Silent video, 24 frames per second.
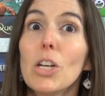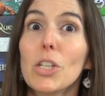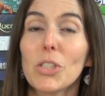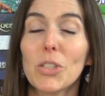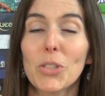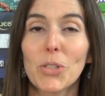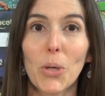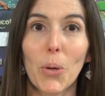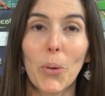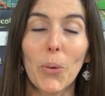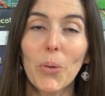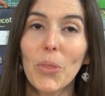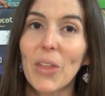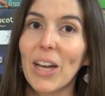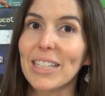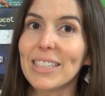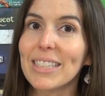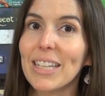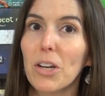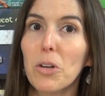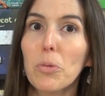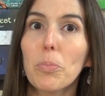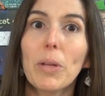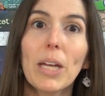So
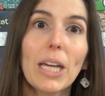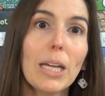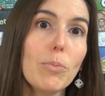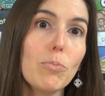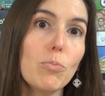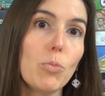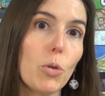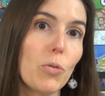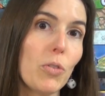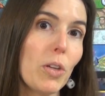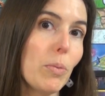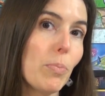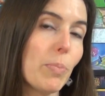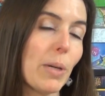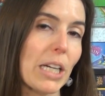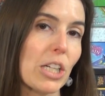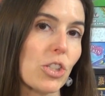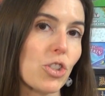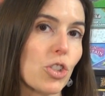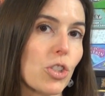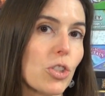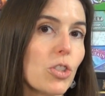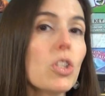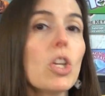that's how to play moving
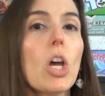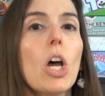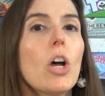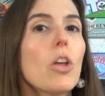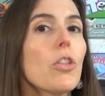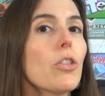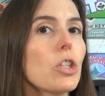pictures.